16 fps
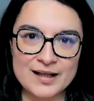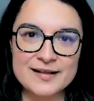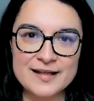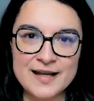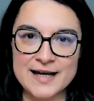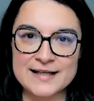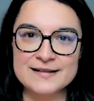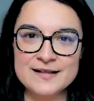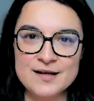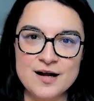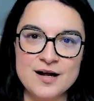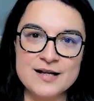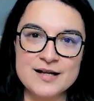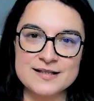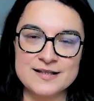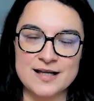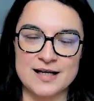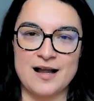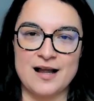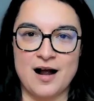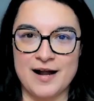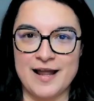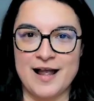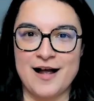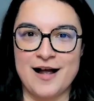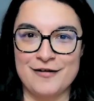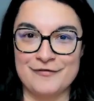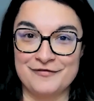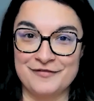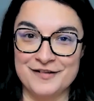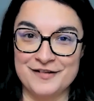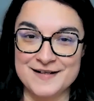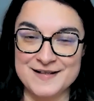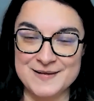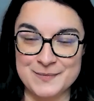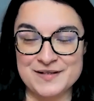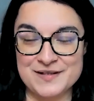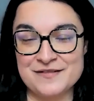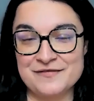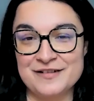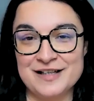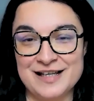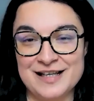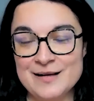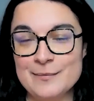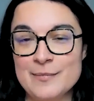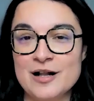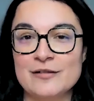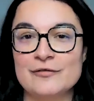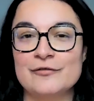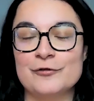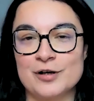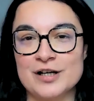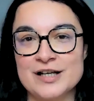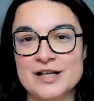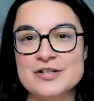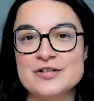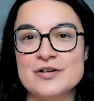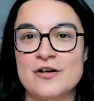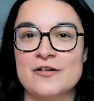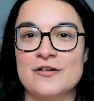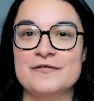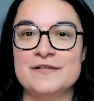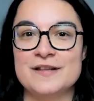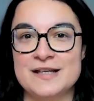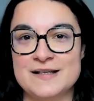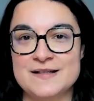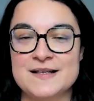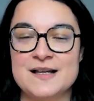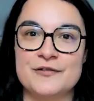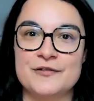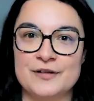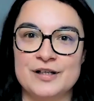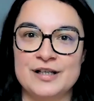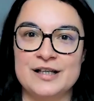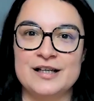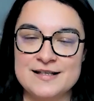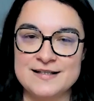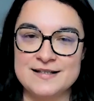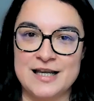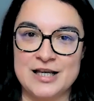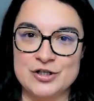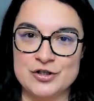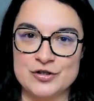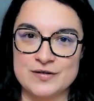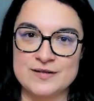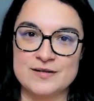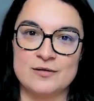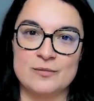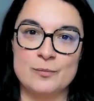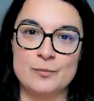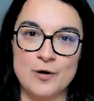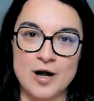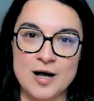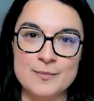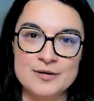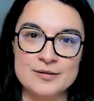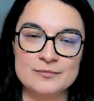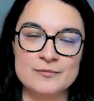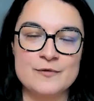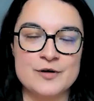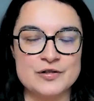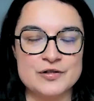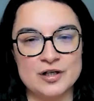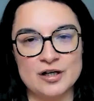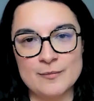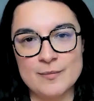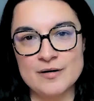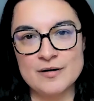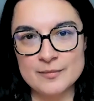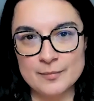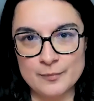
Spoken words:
The idea is that I have a specific email for each of these 3 stages. So, problem, we talk about the